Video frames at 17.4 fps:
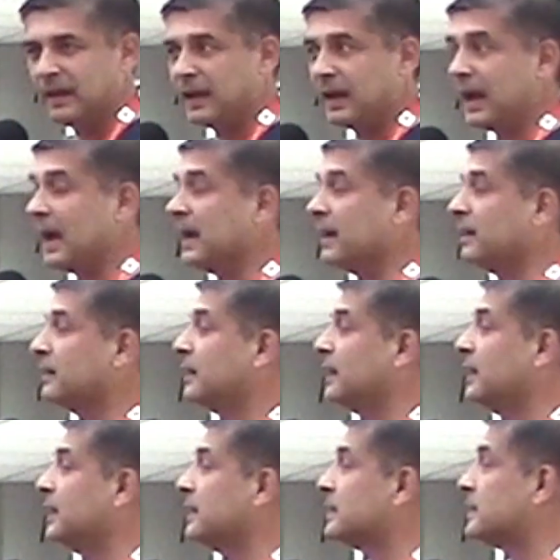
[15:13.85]
And the
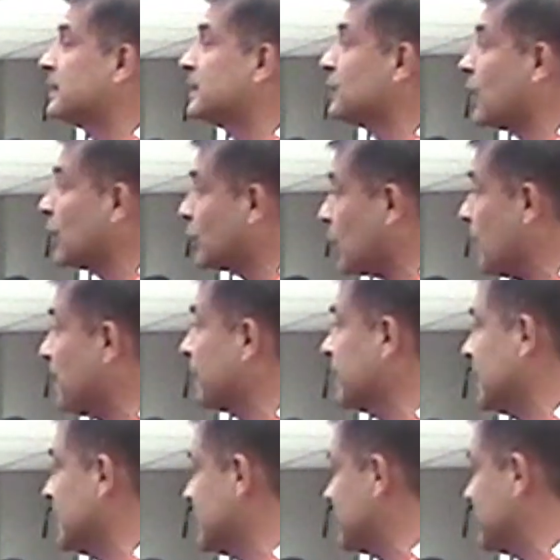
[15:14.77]
list is not
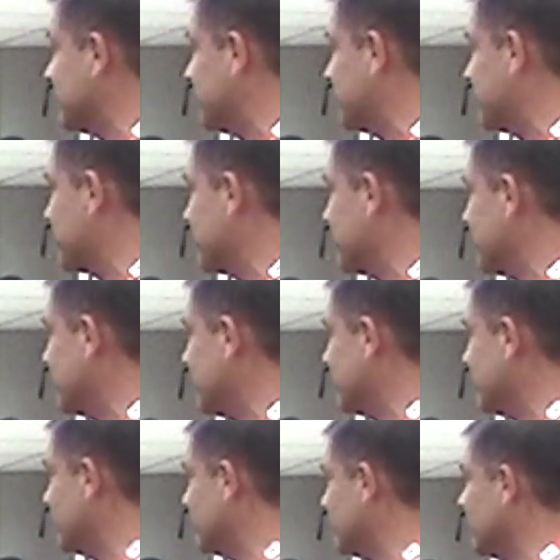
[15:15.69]
comprehensive.
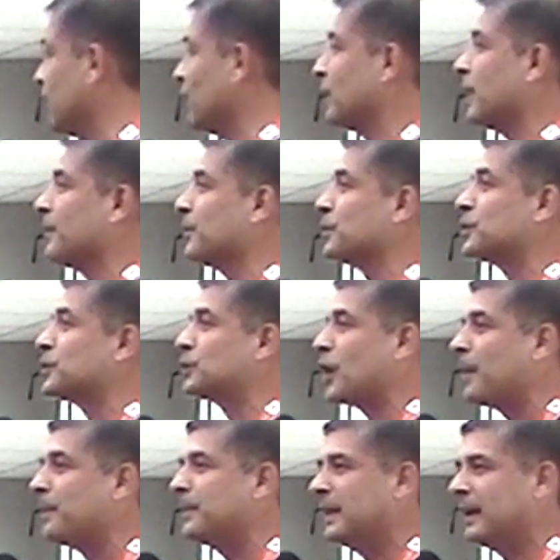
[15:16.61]
We don't have to
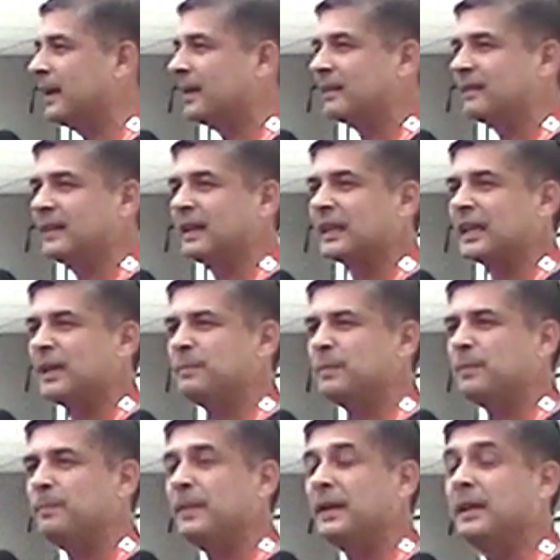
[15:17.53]
stop there. There can
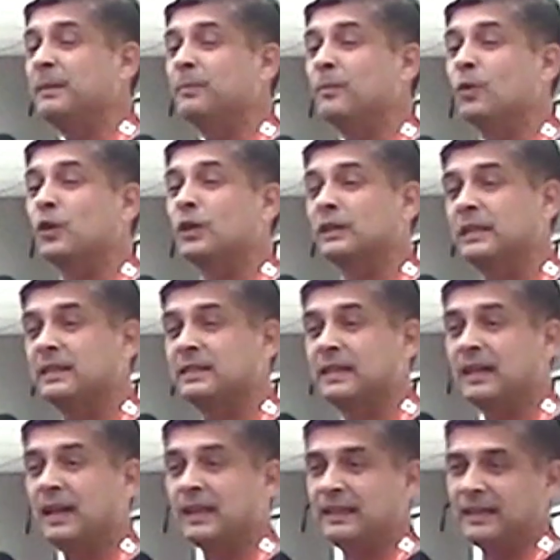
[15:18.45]
be many more things
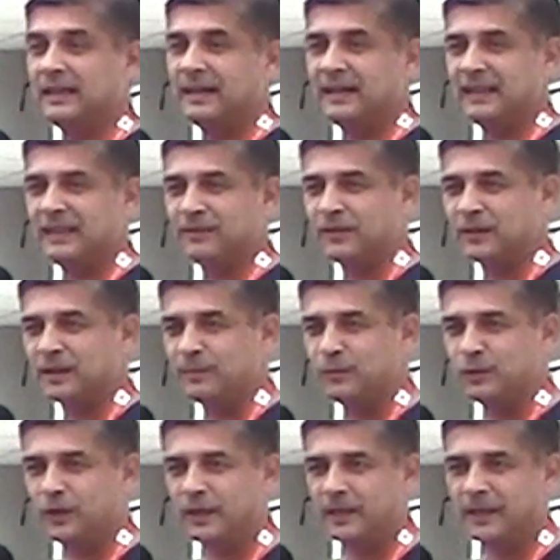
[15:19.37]
that are needed in our
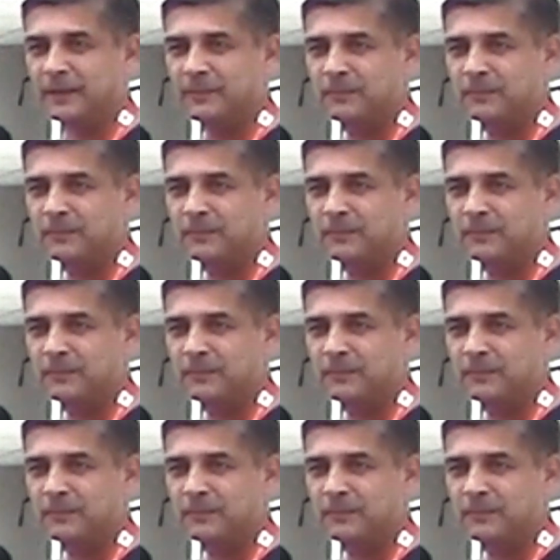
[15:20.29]
community.